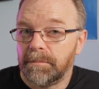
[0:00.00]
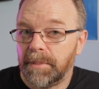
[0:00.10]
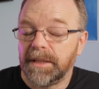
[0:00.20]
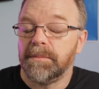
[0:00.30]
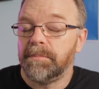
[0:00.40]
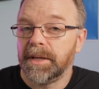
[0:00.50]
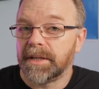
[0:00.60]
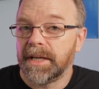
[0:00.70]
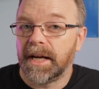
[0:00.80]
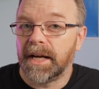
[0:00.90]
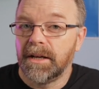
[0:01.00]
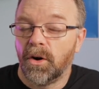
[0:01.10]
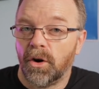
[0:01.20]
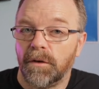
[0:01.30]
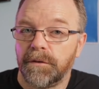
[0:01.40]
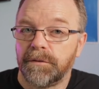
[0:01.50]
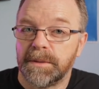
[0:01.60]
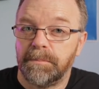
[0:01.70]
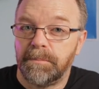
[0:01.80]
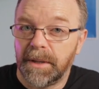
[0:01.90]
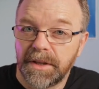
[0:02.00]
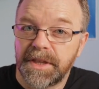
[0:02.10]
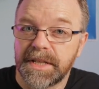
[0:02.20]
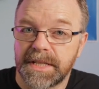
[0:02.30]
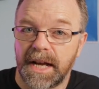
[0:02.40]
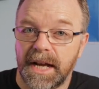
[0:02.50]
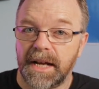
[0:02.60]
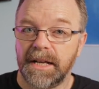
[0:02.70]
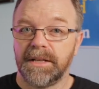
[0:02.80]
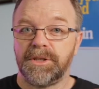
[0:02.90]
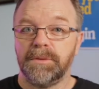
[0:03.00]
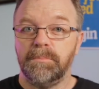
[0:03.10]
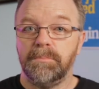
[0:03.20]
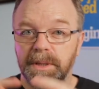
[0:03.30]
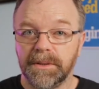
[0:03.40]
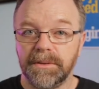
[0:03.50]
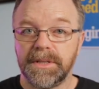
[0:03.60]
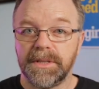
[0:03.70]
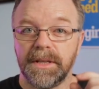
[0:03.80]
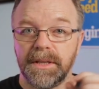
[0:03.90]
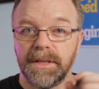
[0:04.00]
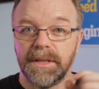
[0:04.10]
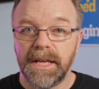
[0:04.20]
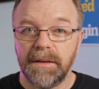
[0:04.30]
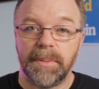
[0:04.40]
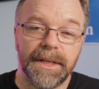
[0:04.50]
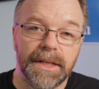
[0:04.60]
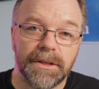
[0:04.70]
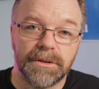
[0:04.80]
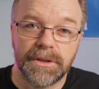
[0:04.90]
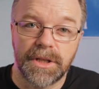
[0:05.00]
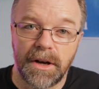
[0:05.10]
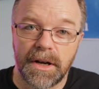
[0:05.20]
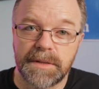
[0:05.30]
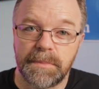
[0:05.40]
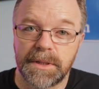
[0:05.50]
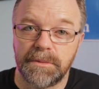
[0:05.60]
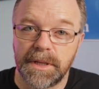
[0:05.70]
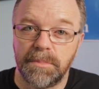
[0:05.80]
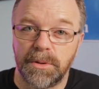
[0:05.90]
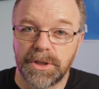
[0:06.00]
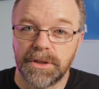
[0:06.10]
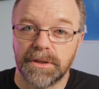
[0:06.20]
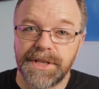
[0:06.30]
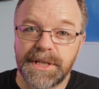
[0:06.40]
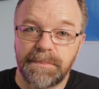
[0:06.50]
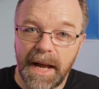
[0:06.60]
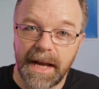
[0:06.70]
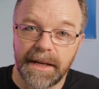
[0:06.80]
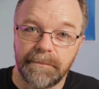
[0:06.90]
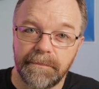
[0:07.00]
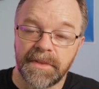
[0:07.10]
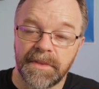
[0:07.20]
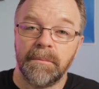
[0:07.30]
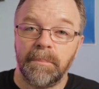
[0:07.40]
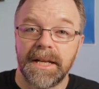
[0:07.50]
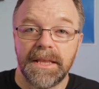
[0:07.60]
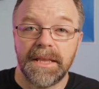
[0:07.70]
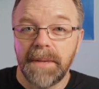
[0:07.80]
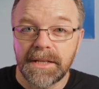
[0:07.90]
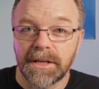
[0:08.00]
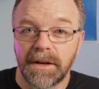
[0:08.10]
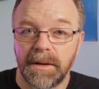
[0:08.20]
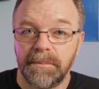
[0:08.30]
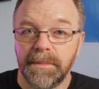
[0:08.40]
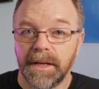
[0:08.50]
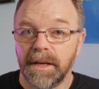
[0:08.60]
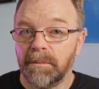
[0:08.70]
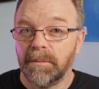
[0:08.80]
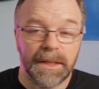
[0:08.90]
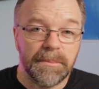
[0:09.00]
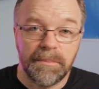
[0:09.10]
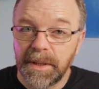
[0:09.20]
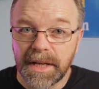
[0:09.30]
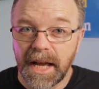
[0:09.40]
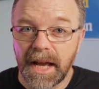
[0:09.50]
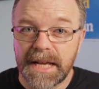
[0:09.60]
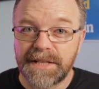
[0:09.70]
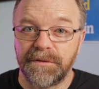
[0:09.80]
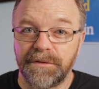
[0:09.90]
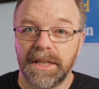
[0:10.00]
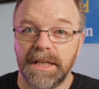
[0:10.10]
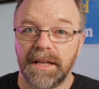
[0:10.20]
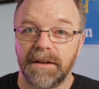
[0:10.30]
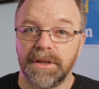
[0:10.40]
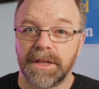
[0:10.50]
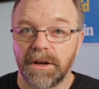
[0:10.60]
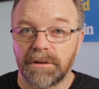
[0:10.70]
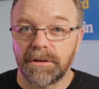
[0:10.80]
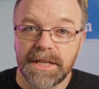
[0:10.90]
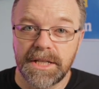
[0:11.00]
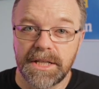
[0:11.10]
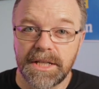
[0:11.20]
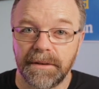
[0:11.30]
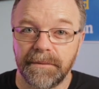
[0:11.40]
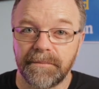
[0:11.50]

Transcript: Bella Imperia, off to Balthazar, to build the political ties between Portugal and Spain. But in the meantime, Bel-Imperia has fallen in love with Horatio.